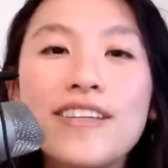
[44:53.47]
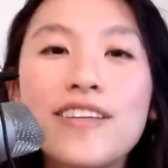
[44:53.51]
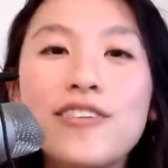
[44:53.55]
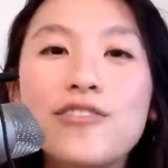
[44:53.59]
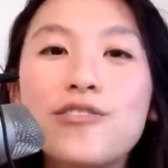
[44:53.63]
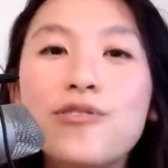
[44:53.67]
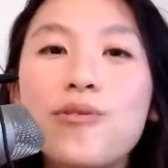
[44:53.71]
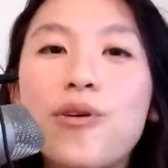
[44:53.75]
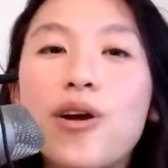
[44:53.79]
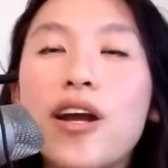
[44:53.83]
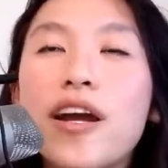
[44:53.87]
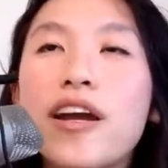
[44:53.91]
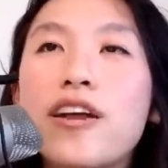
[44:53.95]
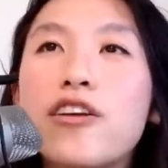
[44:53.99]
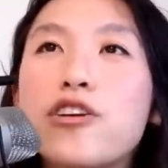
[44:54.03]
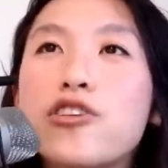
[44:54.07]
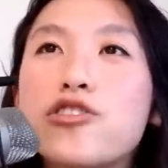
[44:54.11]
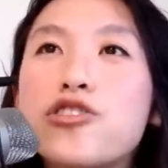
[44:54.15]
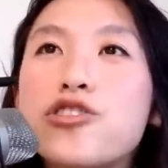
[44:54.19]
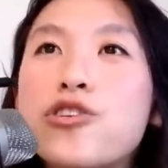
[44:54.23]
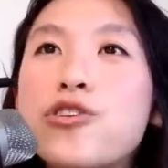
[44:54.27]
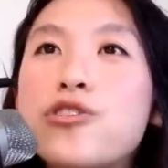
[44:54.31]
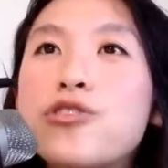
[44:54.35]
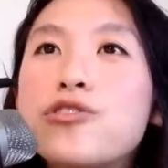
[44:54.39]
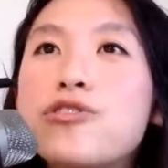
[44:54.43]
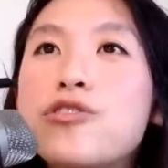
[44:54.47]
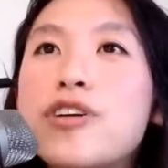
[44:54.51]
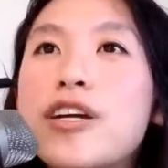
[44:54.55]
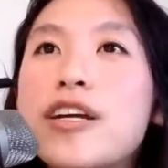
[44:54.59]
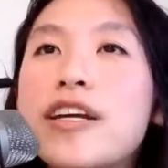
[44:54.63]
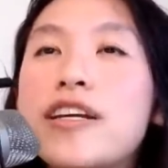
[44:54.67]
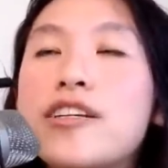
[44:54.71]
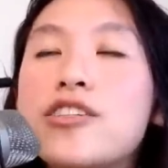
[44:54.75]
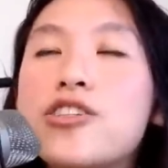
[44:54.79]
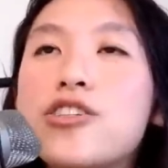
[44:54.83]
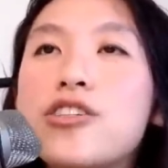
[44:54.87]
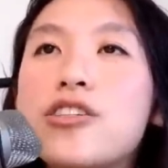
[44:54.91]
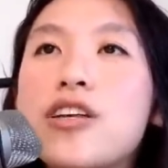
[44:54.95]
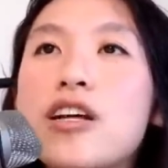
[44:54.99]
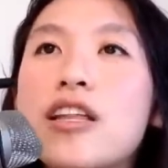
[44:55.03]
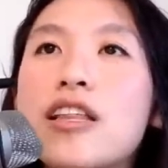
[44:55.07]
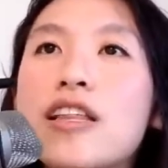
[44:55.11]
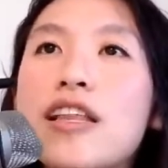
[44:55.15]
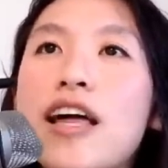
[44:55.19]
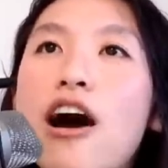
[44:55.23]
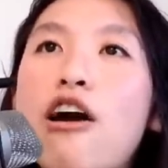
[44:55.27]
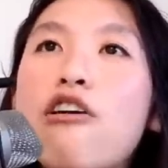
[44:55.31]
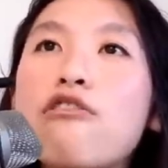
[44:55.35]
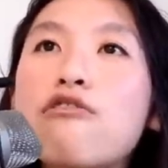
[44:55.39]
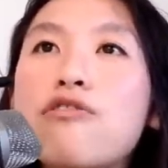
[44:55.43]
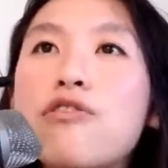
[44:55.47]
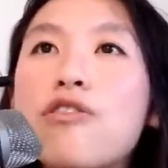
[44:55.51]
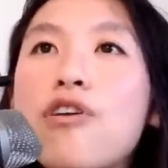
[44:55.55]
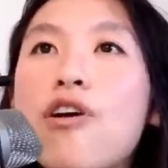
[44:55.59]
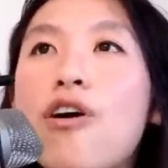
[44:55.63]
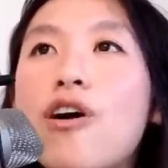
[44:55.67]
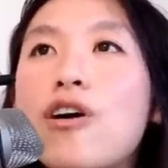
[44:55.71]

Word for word: into our inner children, and just allow for